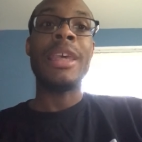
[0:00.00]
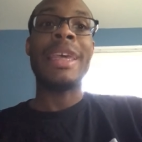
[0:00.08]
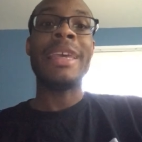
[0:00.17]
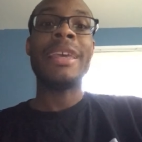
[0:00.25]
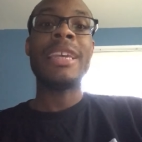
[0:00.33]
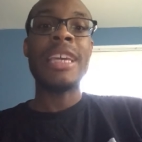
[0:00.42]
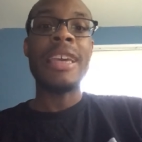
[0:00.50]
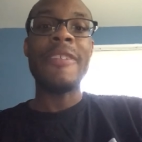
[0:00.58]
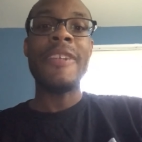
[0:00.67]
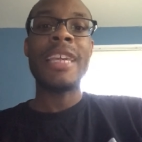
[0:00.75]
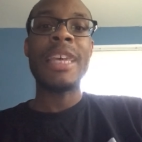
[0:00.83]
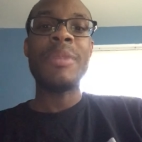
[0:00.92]
He you can get
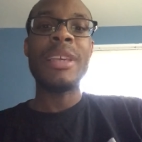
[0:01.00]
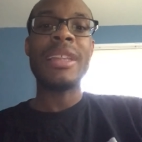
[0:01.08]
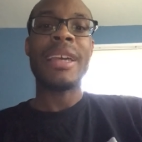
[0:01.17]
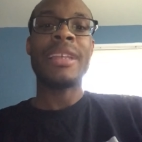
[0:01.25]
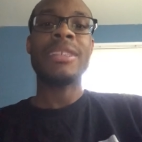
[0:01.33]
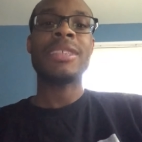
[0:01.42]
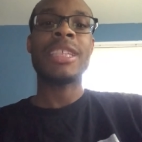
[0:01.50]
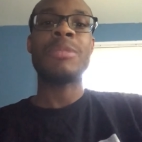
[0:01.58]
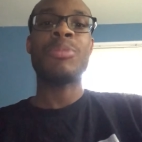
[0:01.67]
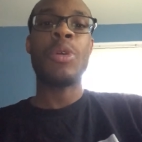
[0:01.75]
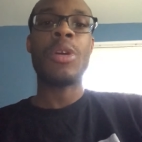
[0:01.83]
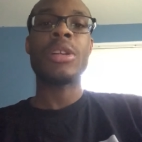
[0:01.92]
if you can give me like six
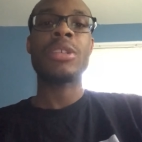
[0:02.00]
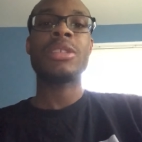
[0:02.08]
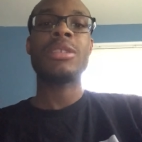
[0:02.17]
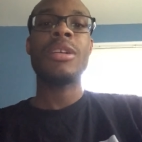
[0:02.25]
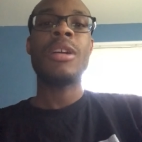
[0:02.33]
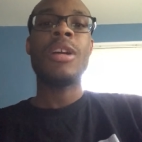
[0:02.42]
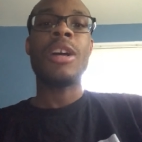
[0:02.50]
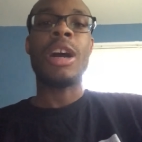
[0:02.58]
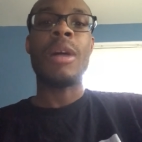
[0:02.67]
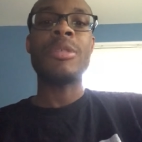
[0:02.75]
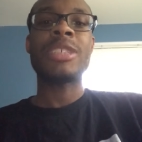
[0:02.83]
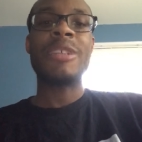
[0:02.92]
boards,
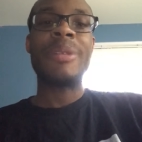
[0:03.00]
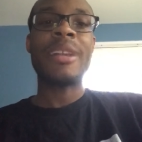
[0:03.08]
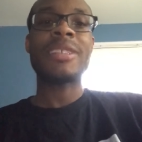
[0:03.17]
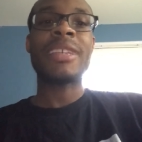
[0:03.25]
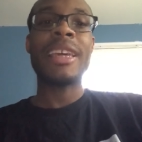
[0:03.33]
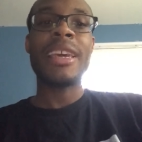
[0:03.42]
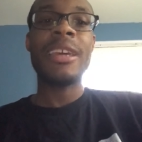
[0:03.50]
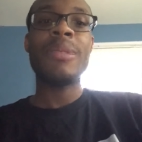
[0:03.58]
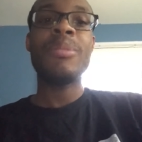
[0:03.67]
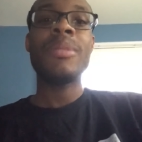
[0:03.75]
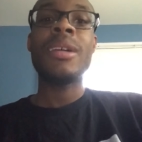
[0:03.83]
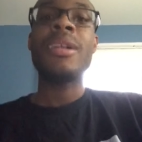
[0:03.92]
almost ten rebounds a
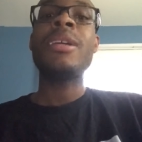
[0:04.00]
game,